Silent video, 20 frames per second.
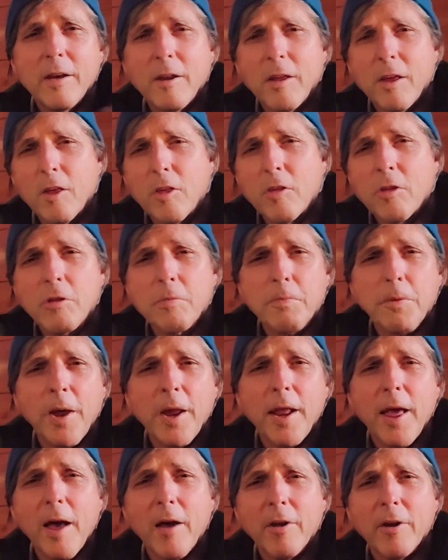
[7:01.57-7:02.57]
it's
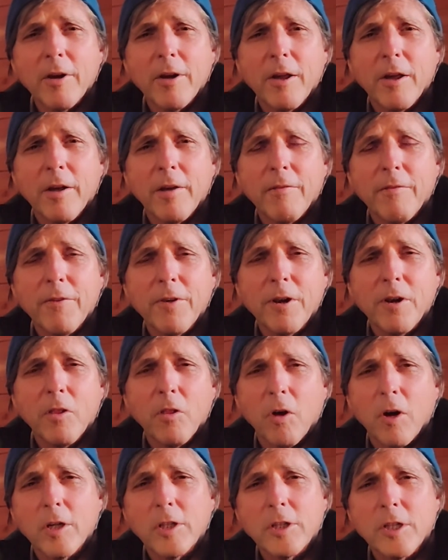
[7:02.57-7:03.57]
spread out enough in a
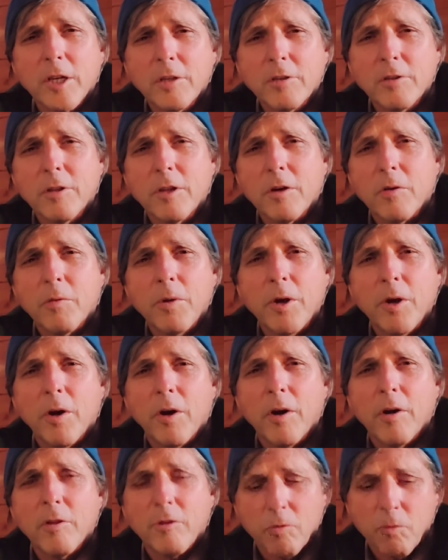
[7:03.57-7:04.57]
large country that we
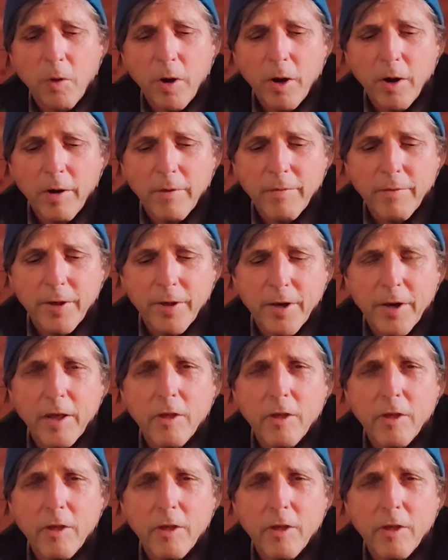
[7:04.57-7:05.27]
aren't as aware of it.